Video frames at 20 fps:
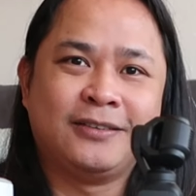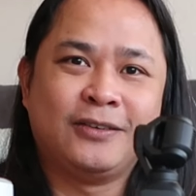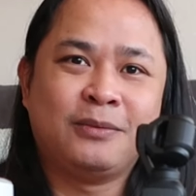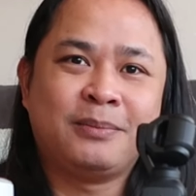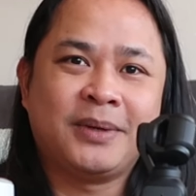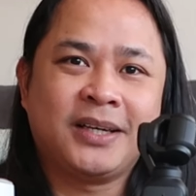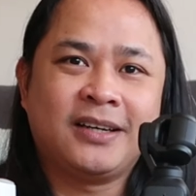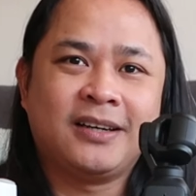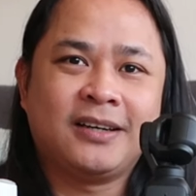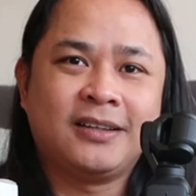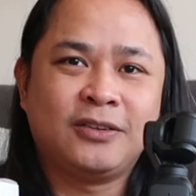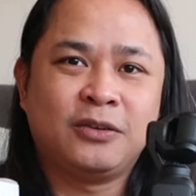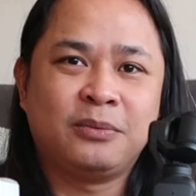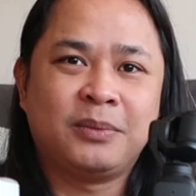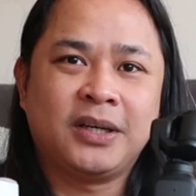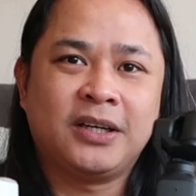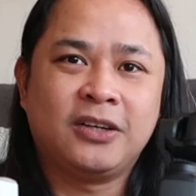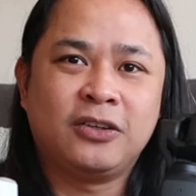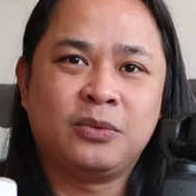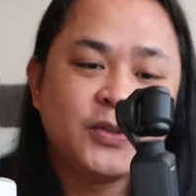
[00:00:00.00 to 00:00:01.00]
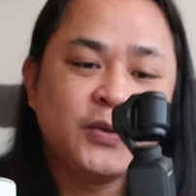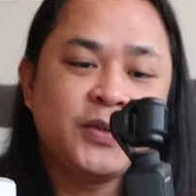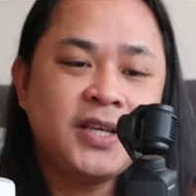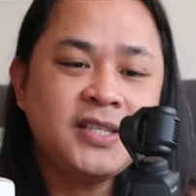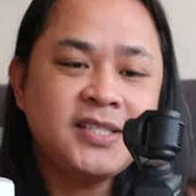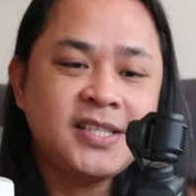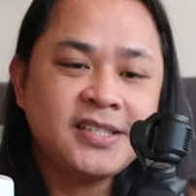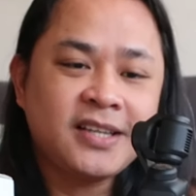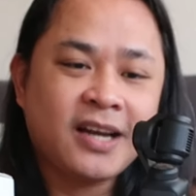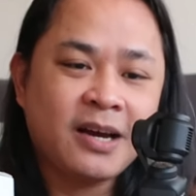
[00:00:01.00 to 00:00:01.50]
Oh my God. Oh my God. So
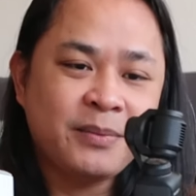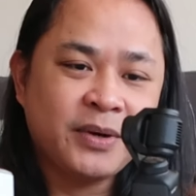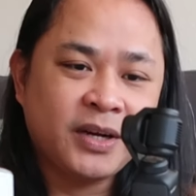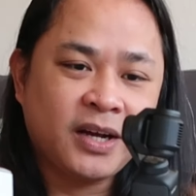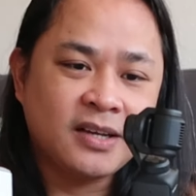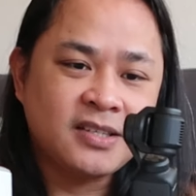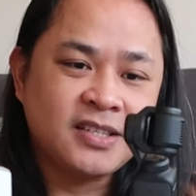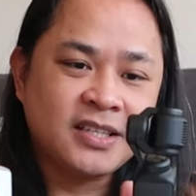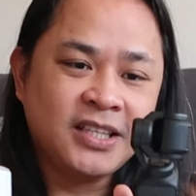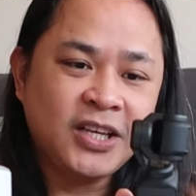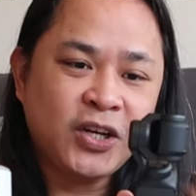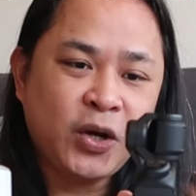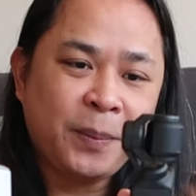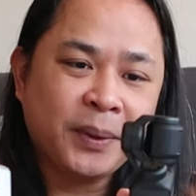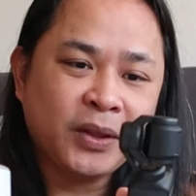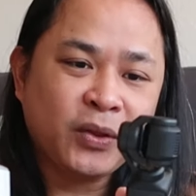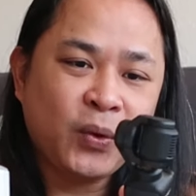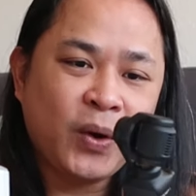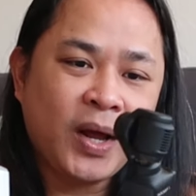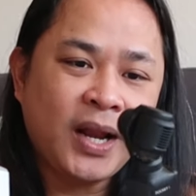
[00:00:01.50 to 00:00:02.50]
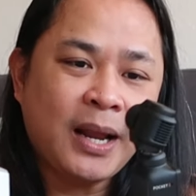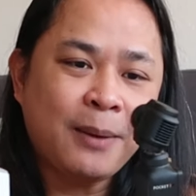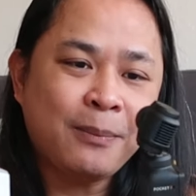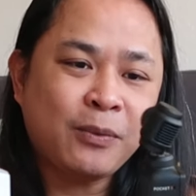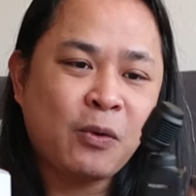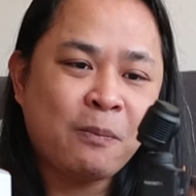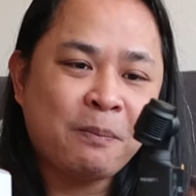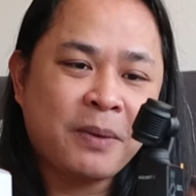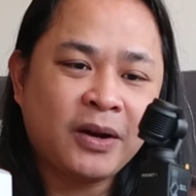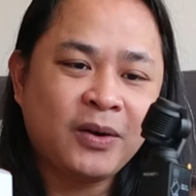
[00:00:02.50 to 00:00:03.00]
this is the camera, guys. Hindi ko pa to
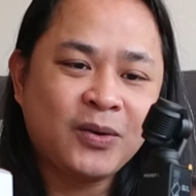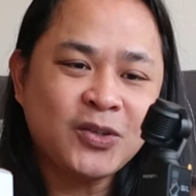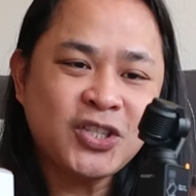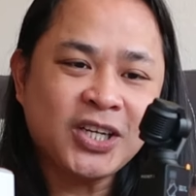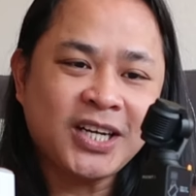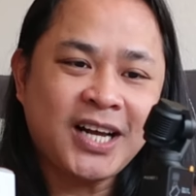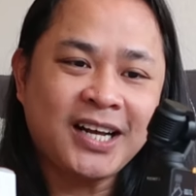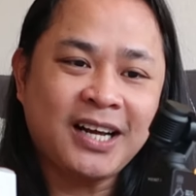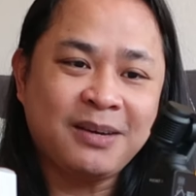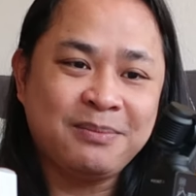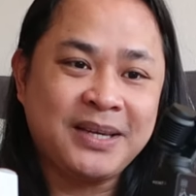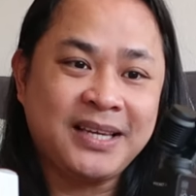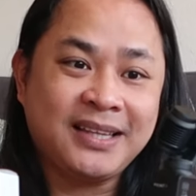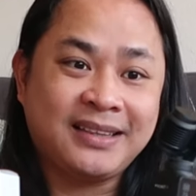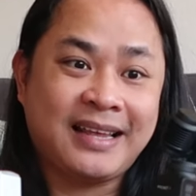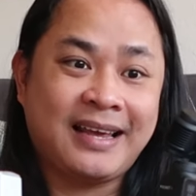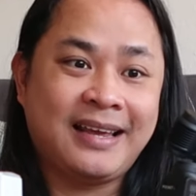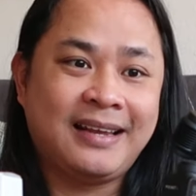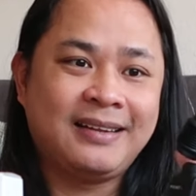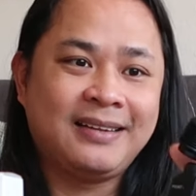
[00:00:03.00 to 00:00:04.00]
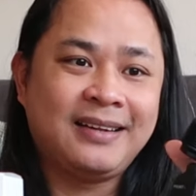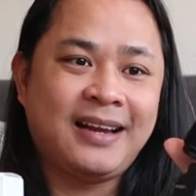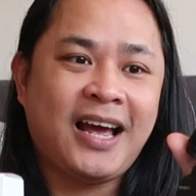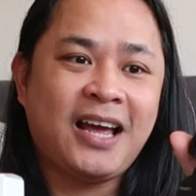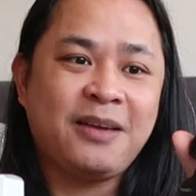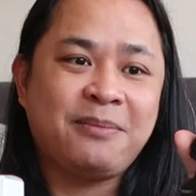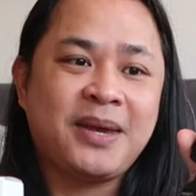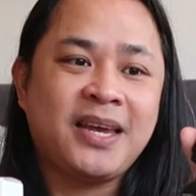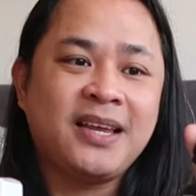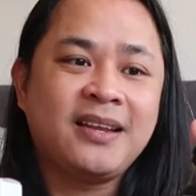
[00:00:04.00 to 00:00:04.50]
alam kung paano siya gagamitin.
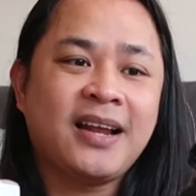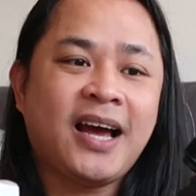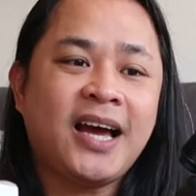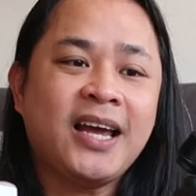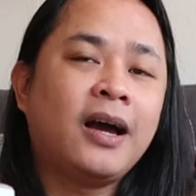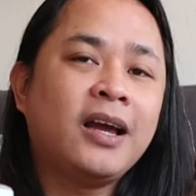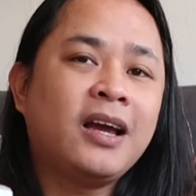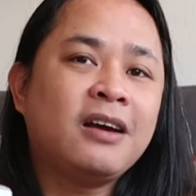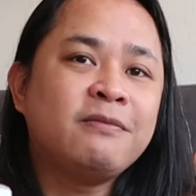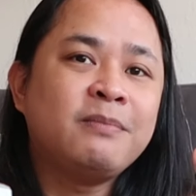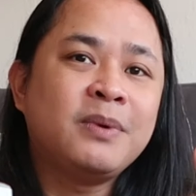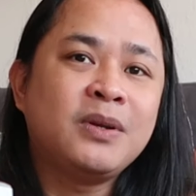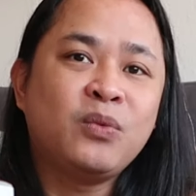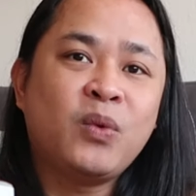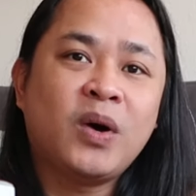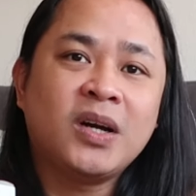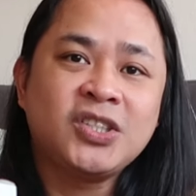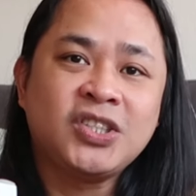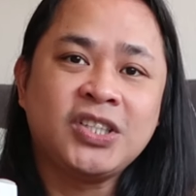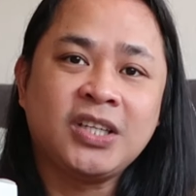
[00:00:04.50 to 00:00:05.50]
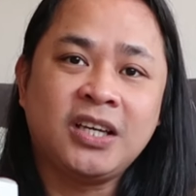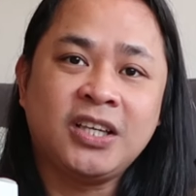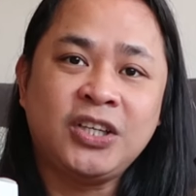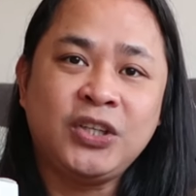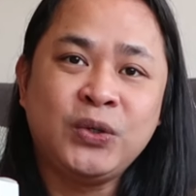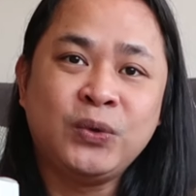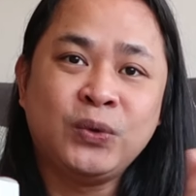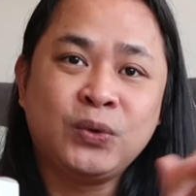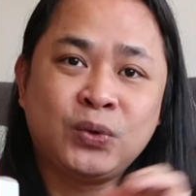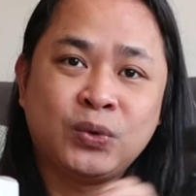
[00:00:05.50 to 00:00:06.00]
I mean, I have been watching in
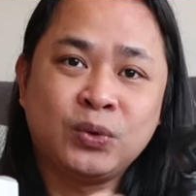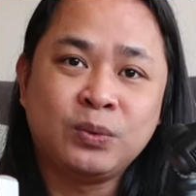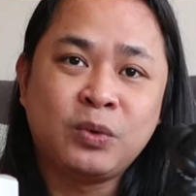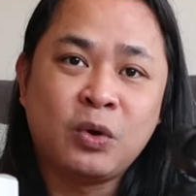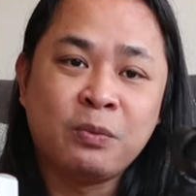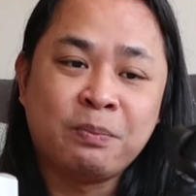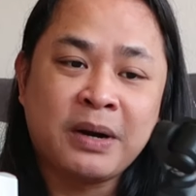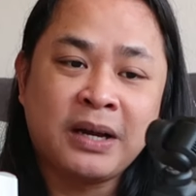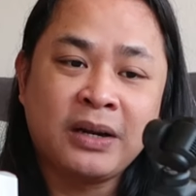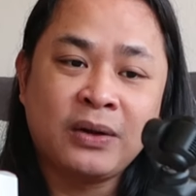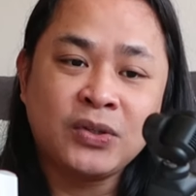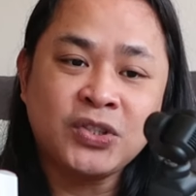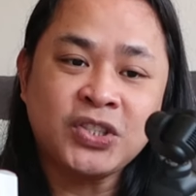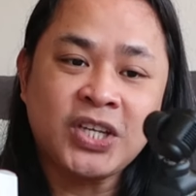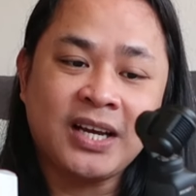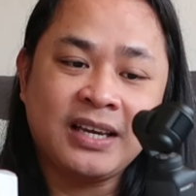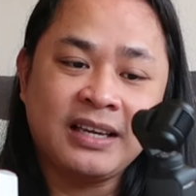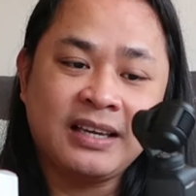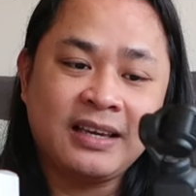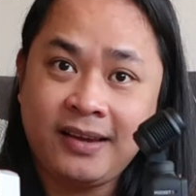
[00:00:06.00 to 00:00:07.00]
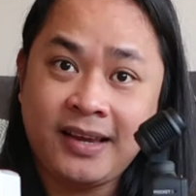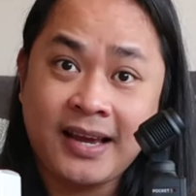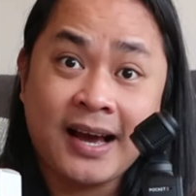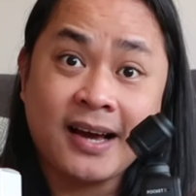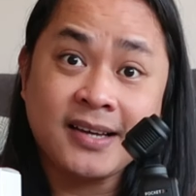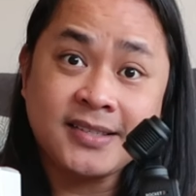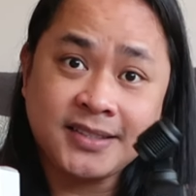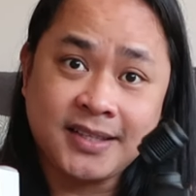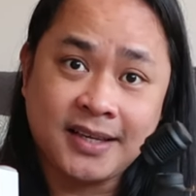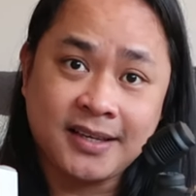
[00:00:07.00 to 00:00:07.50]
YouTube kung paano siya
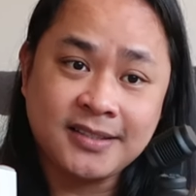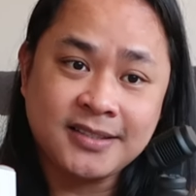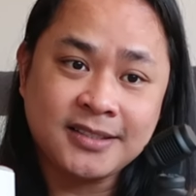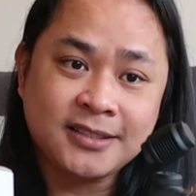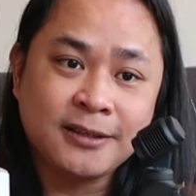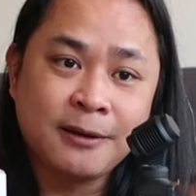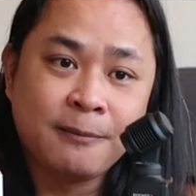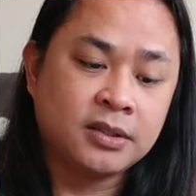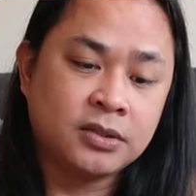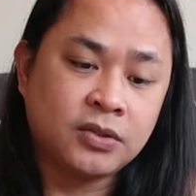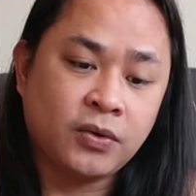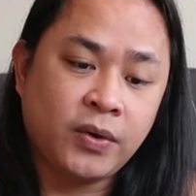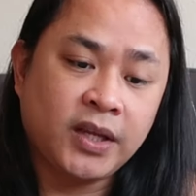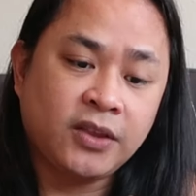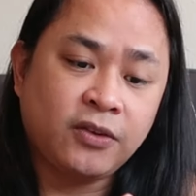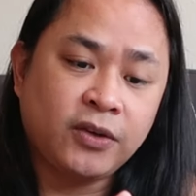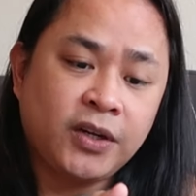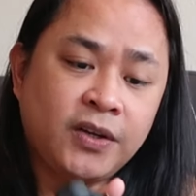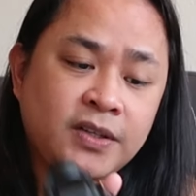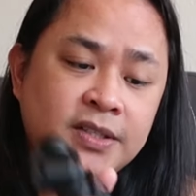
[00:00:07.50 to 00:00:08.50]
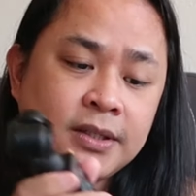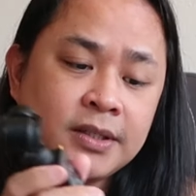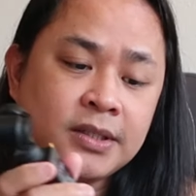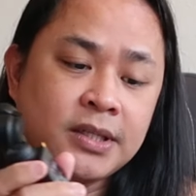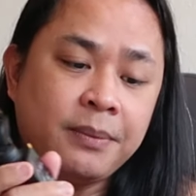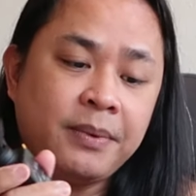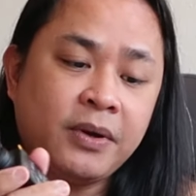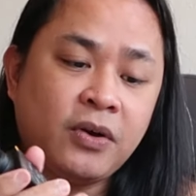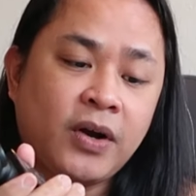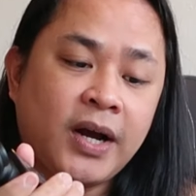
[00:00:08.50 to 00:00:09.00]
i-access. So ito na yung
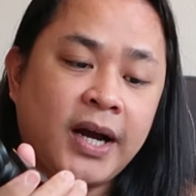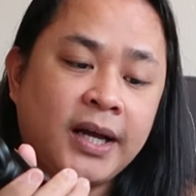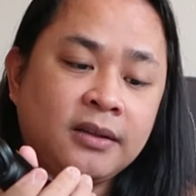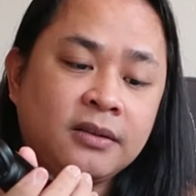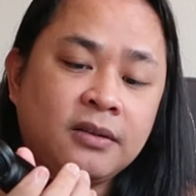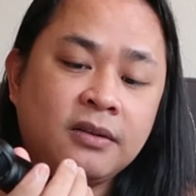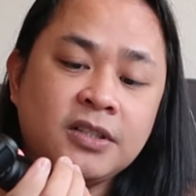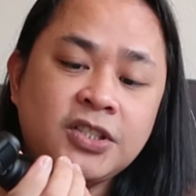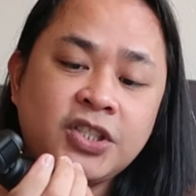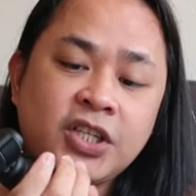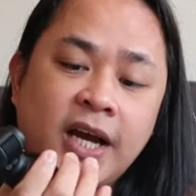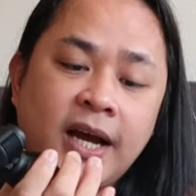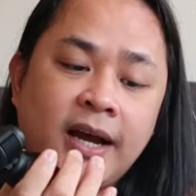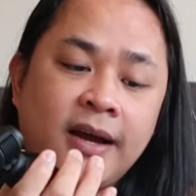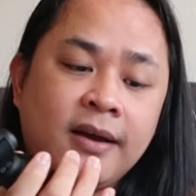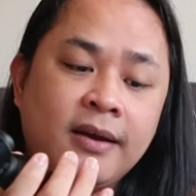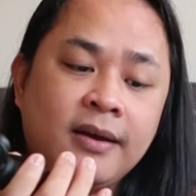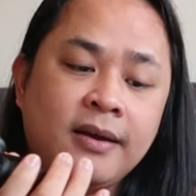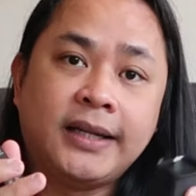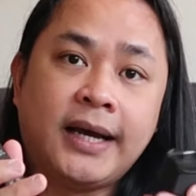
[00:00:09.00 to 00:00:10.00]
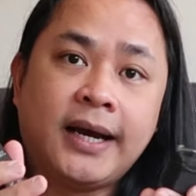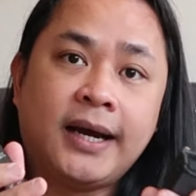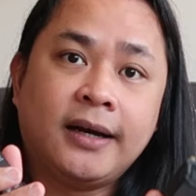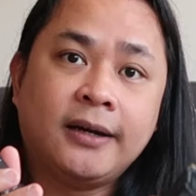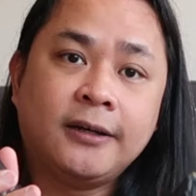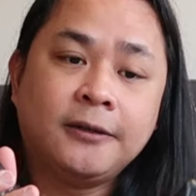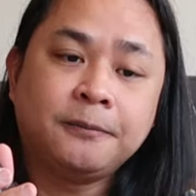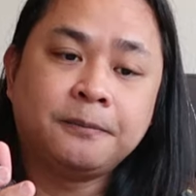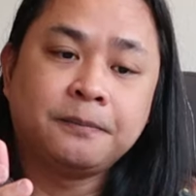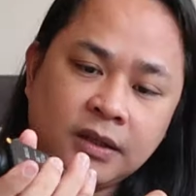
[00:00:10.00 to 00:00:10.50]
sinasabi kong handle siya
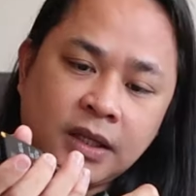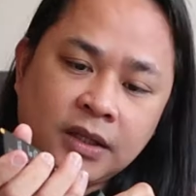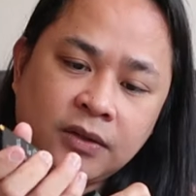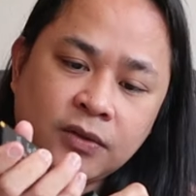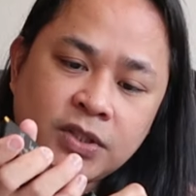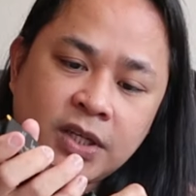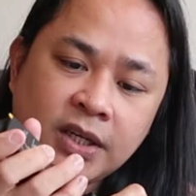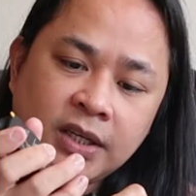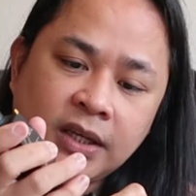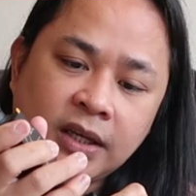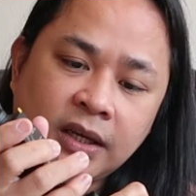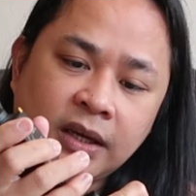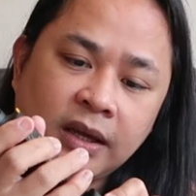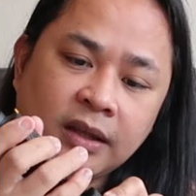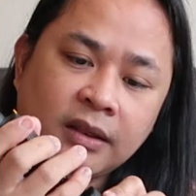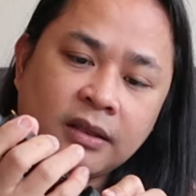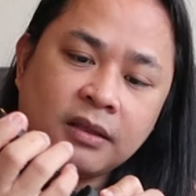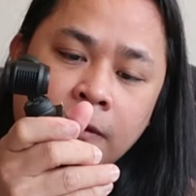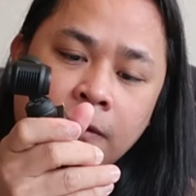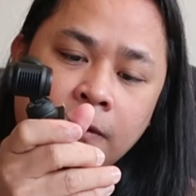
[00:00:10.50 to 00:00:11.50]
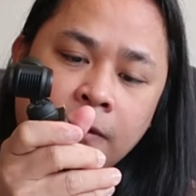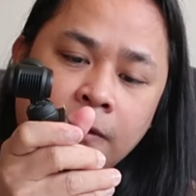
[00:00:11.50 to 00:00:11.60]
ng dito siya idikit.